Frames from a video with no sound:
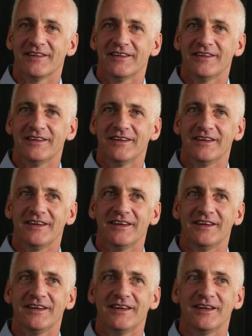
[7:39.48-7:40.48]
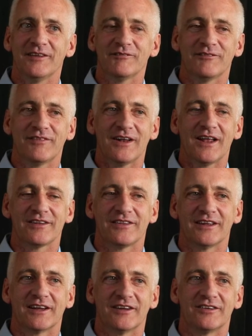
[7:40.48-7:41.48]
Well, I
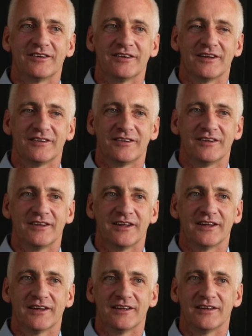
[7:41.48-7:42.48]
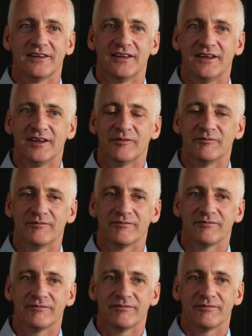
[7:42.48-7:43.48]
think that's the thing that
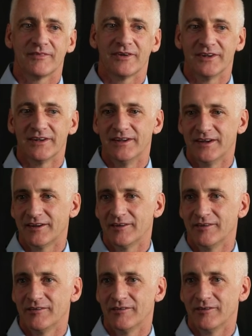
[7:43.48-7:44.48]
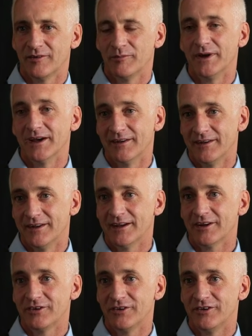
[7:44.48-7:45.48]
under Dick and Bert and Dick,
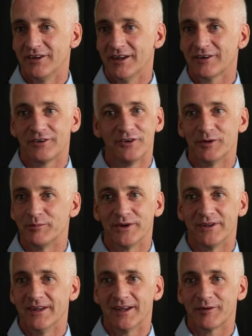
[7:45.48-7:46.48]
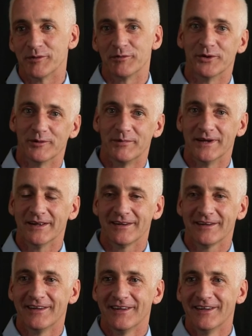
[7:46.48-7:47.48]
I should say. I shouldn't have put Dick before Bert.
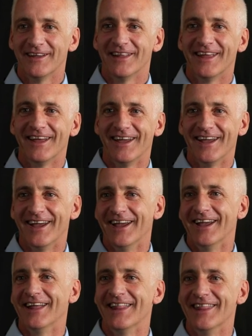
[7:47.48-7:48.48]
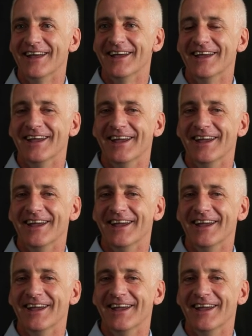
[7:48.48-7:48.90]
But